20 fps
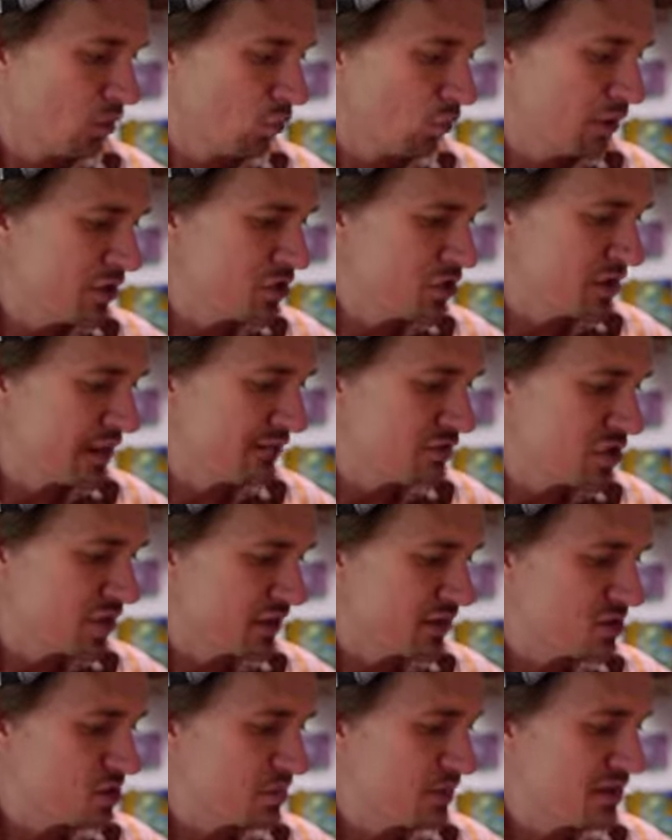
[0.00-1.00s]
Once you have
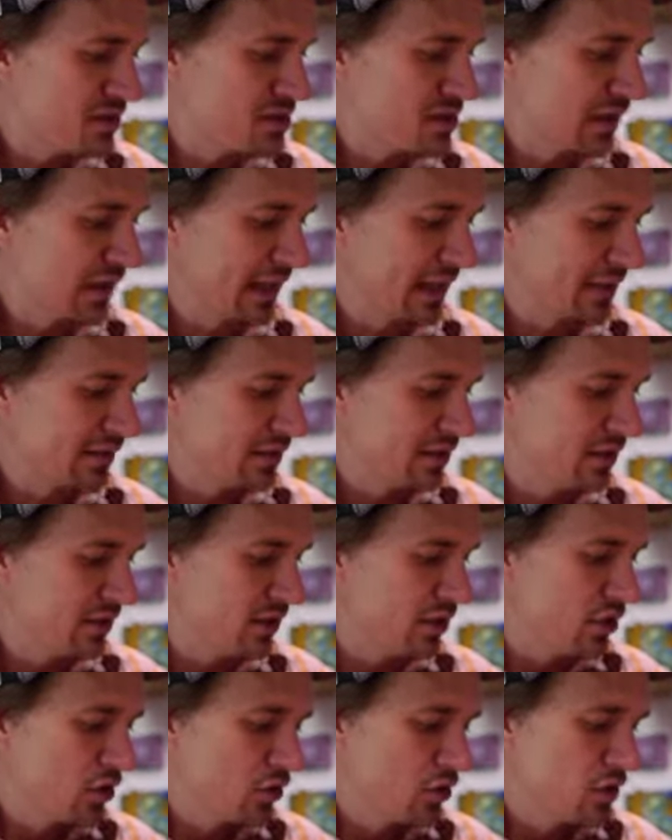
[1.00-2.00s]
shutter speed selected,
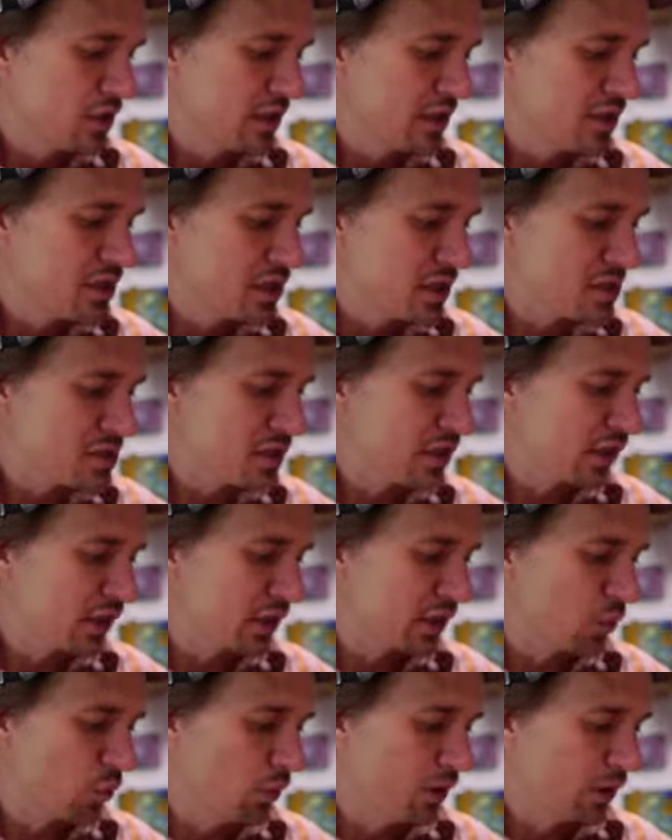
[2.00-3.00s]
you can adjust the
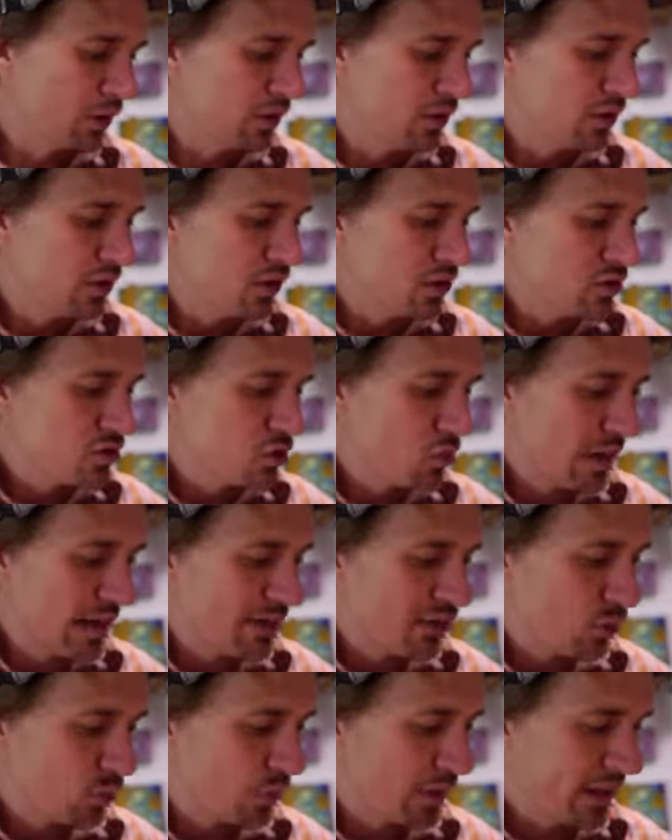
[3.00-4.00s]
click wheel to
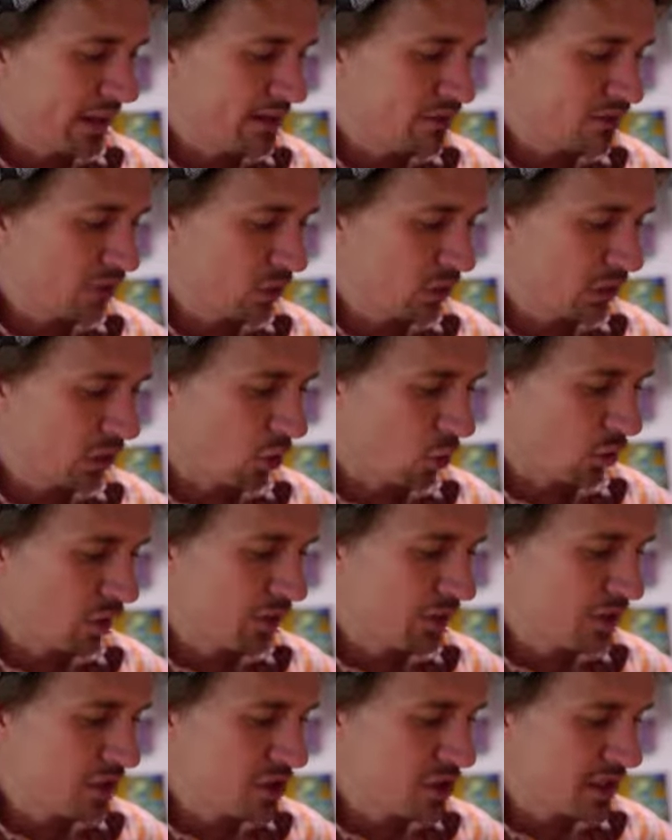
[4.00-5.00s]
either raise or
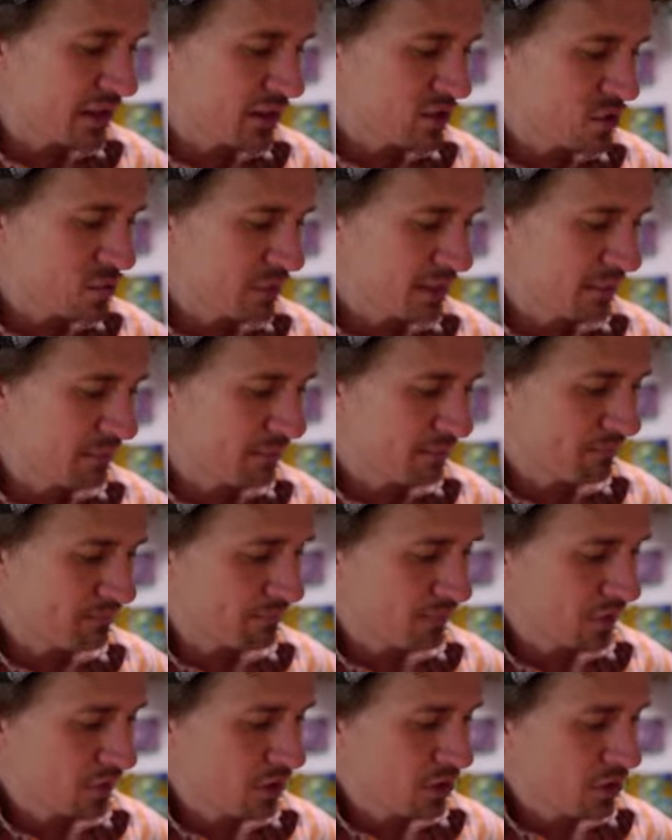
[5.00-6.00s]
lower the shutter speed
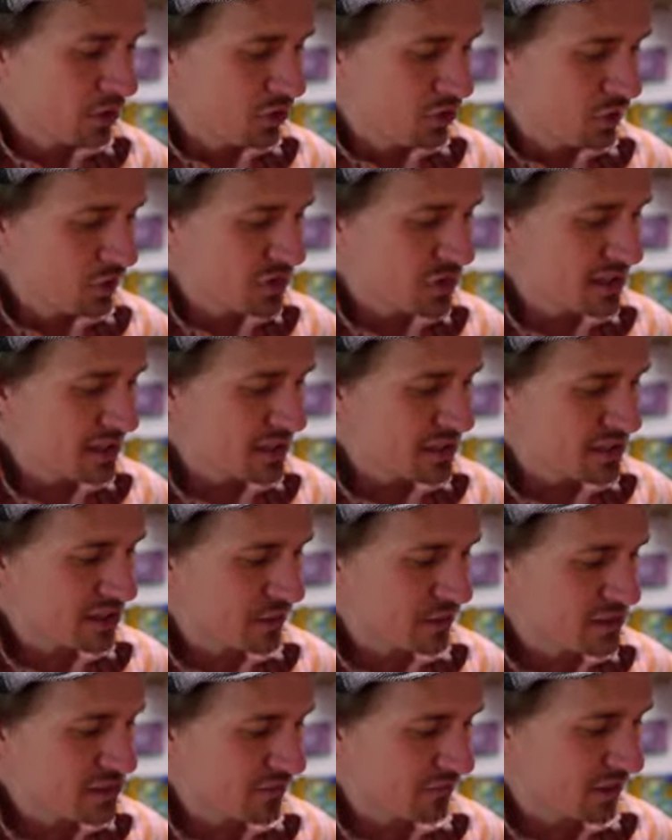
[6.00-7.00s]
you'll see a
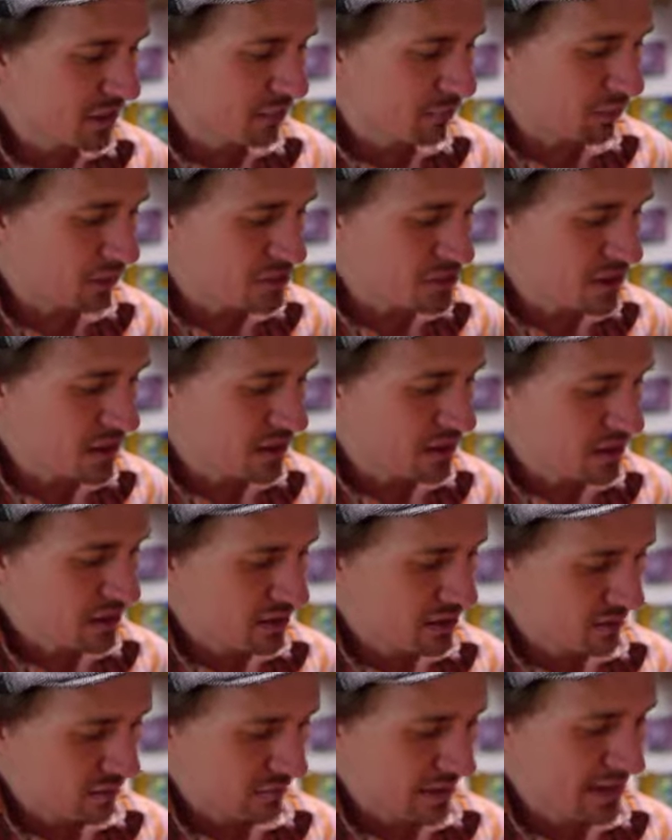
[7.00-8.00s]
series of numbers.
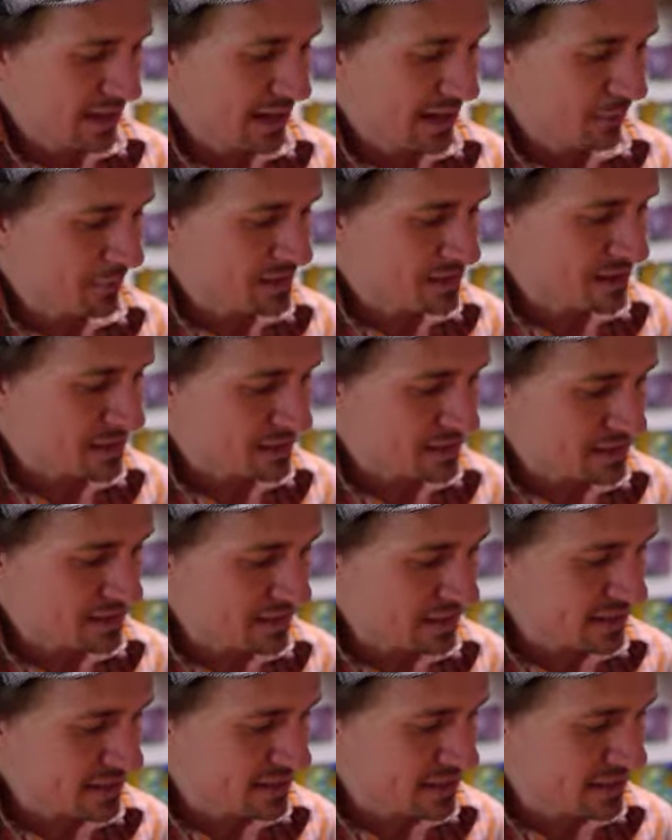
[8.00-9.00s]
Right now it says
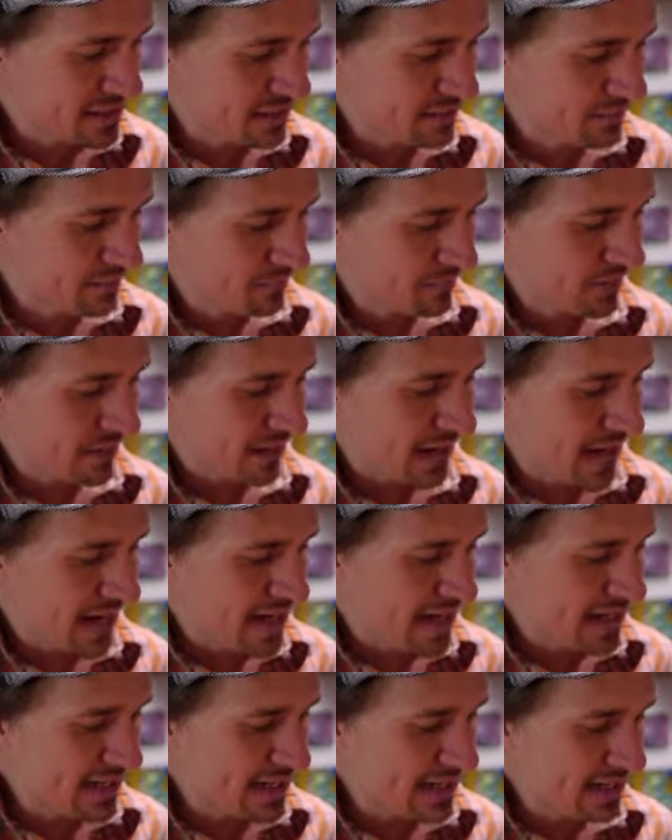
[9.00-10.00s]
60,
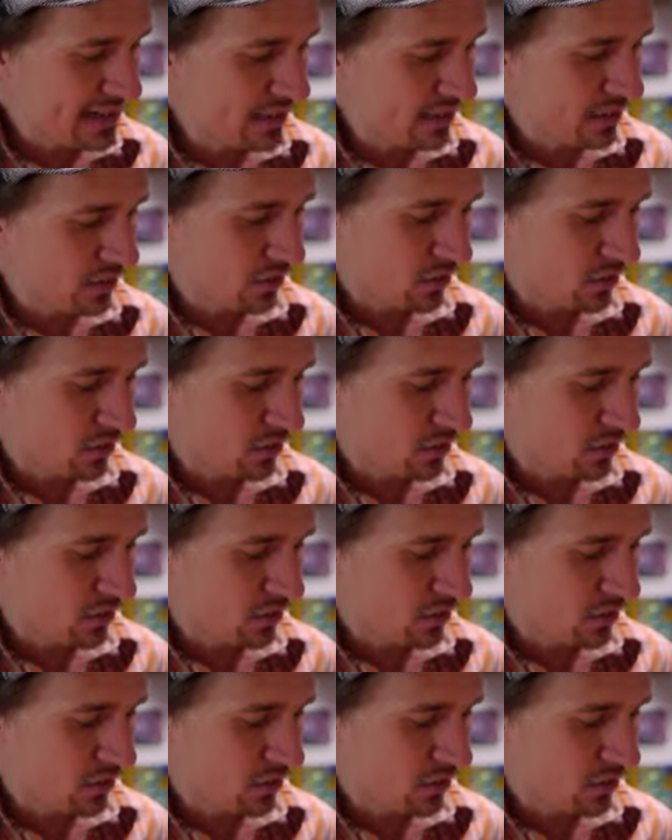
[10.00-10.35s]
80,